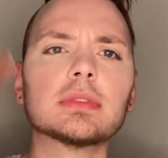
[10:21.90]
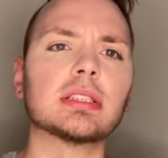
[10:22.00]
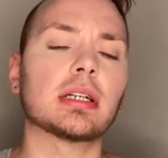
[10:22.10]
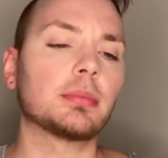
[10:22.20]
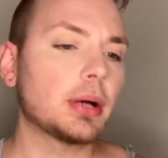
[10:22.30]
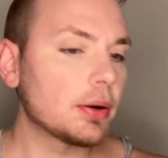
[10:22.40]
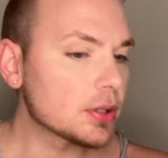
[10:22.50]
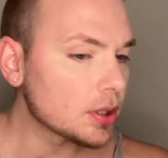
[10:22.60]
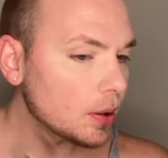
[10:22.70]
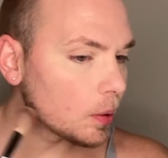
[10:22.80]
this like
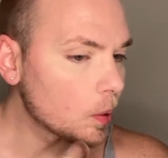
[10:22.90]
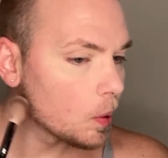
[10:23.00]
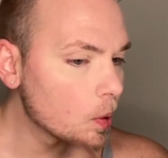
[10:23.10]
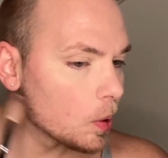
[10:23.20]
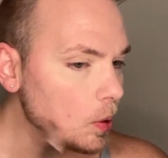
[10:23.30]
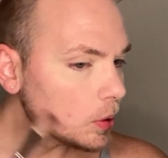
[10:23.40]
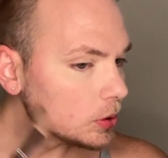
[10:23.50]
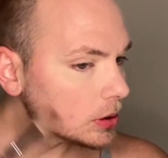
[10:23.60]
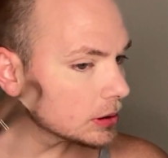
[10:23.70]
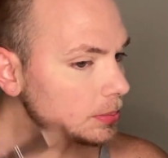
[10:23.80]
brownish color,
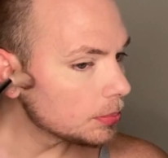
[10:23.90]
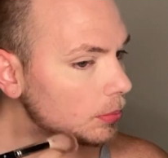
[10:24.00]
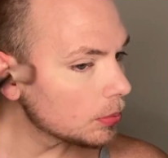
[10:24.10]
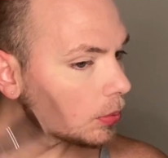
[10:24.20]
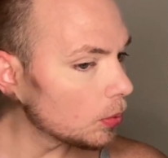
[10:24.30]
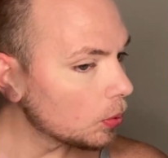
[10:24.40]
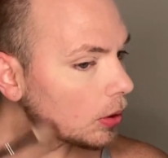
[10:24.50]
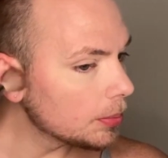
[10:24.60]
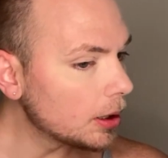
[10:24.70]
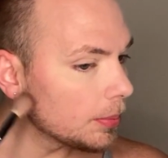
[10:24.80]
and just
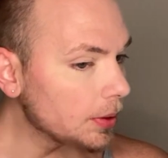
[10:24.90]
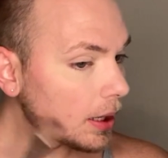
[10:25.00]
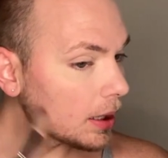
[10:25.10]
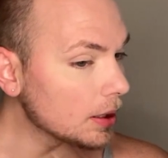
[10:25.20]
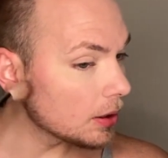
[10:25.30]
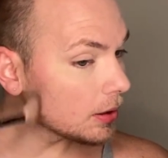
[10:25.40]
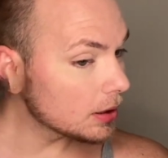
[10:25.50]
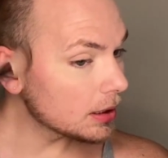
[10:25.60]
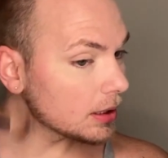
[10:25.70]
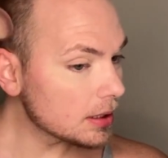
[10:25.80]
warm up the hair
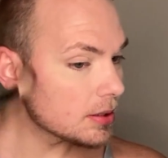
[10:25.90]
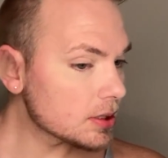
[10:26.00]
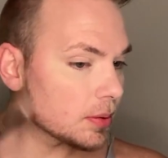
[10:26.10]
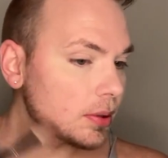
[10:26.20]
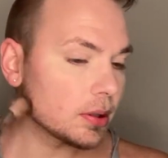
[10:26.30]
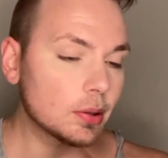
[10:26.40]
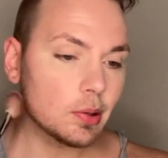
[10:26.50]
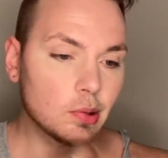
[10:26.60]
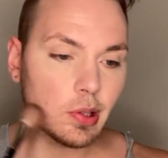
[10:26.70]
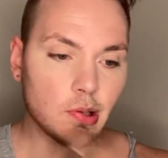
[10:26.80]
again so it
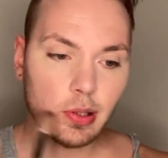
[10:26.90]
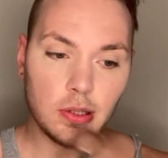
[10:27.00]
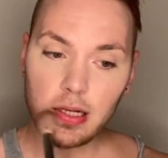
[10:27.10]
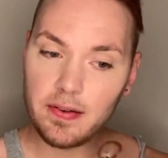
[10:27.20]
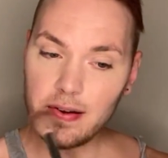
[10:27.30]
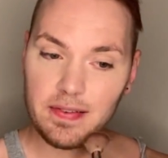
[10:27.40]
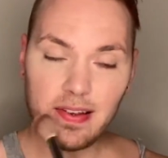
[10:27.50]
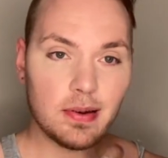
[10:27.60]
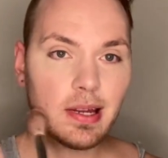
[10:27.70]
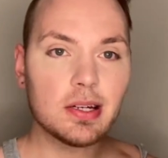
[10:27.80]
doesn't look covered in
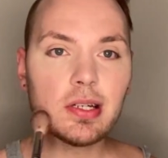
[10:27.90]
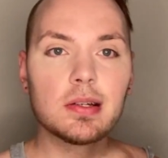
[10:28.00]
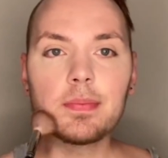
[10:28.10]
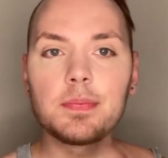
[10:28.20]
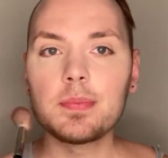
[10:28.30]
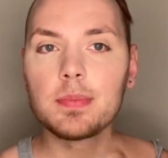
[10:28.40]
foundation.